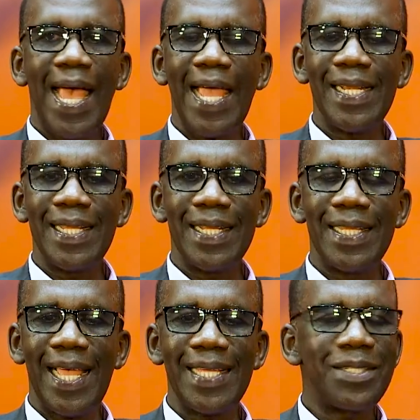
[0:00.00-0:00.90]
And
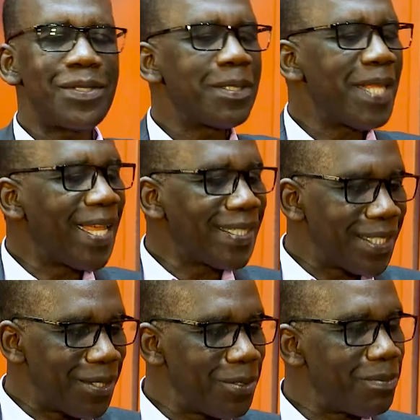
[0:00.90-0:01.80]
the answer is,
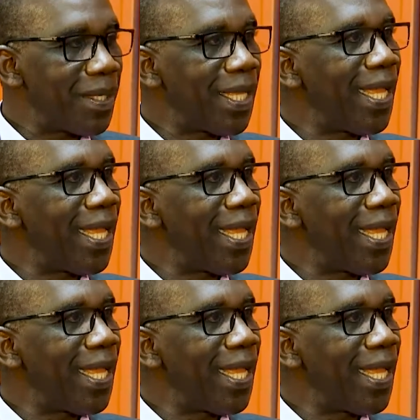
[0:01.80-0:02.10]
excuse me,